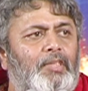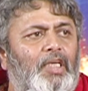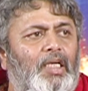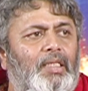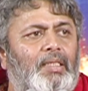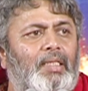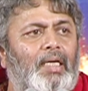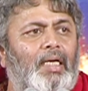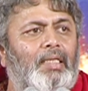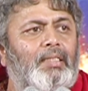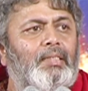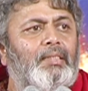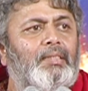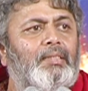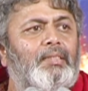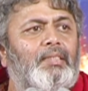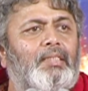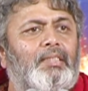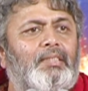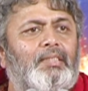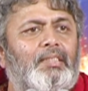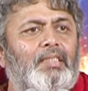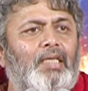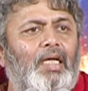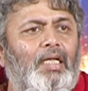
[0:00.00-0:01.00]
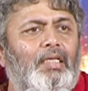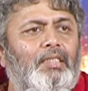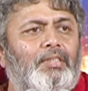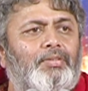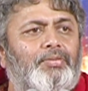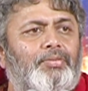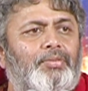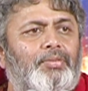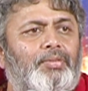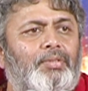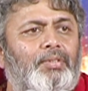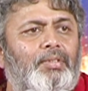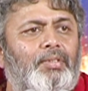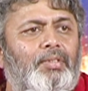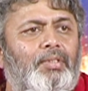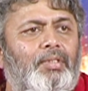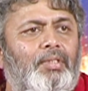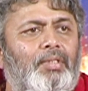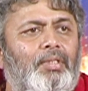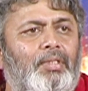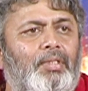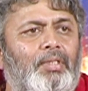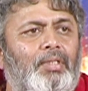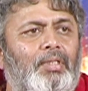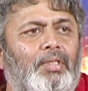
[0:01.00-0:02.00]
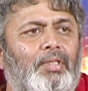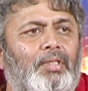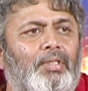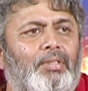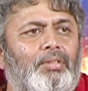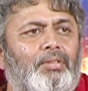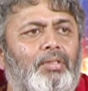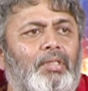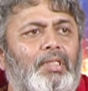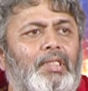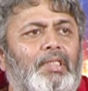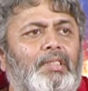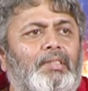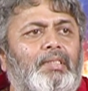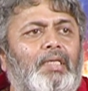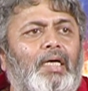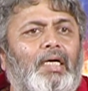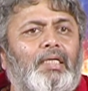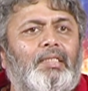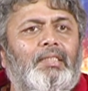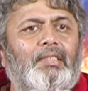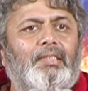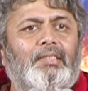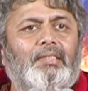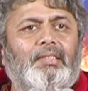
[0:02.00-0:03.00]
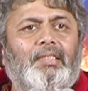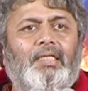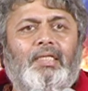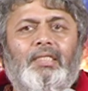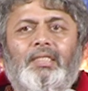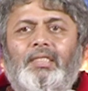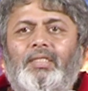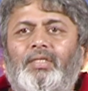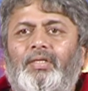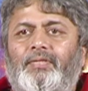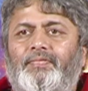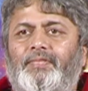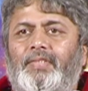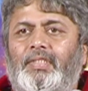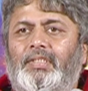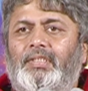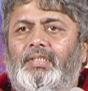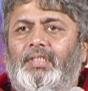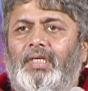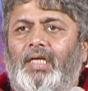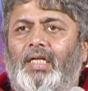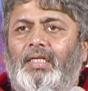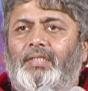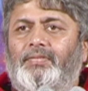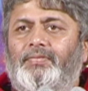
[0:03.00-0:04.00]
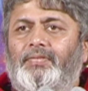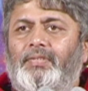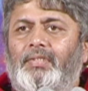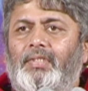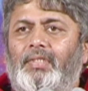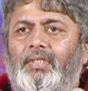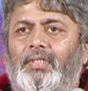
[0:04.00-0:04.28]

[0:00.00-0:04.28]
And that is the self. So it is the understanding of the self,